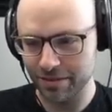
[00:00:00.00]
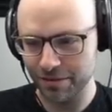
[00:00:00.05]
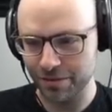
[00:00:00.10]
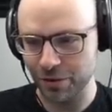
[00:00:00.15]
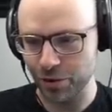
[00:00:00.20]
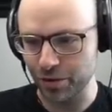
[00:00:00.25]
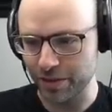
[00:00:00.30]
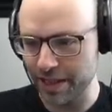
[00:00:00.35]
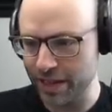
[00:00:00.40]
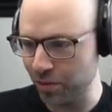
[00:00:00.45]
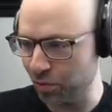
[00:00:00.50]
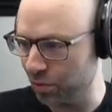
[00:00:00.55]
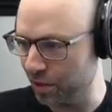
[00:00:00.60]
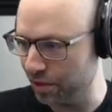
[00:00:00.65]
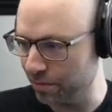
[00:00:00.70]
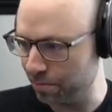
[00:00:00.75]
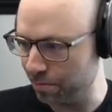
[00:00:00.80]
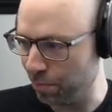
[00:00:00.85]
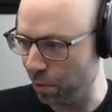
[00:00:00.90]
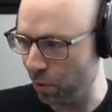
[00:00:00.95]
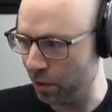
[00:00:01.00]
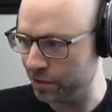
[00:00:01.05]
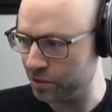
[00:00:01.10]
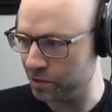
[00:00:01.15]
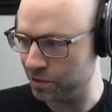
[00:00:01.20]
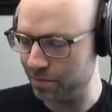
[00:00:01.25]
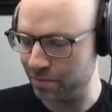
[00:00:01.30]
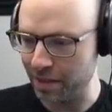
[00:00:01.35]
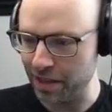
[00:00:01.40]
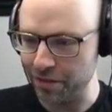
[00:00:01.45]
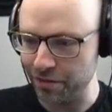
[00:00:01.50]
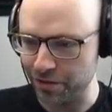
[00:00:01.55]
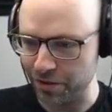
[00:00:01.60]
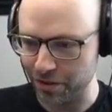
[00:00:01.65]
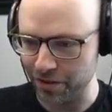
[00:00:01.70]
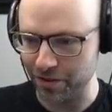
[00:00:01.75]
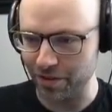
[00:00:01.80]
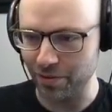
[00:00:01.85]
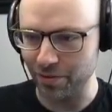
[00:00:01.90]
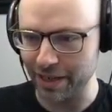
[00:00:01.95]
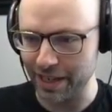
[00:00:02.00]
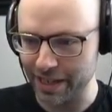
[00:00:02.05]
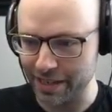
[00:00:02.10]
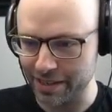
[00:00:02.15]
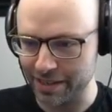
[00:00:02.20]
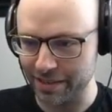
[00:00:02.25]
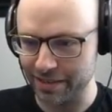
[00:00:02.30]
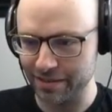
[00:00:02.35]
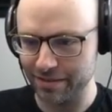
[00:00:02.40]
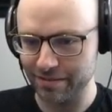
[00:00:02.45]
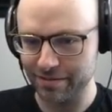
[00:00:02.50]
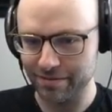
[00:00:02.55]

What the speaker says: Food that wouldn't poison me for a week?